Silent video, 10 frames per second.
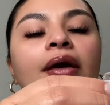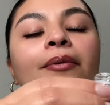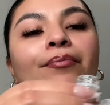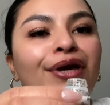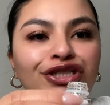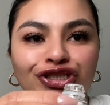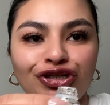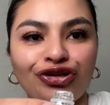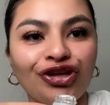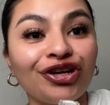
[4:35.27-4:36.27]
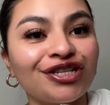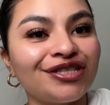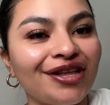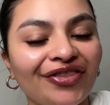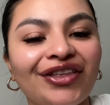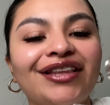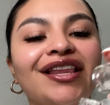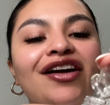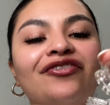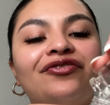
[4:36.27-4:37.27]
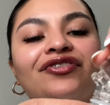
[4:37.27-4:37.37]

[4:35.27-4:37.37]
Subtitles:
Make sure there's nothing left.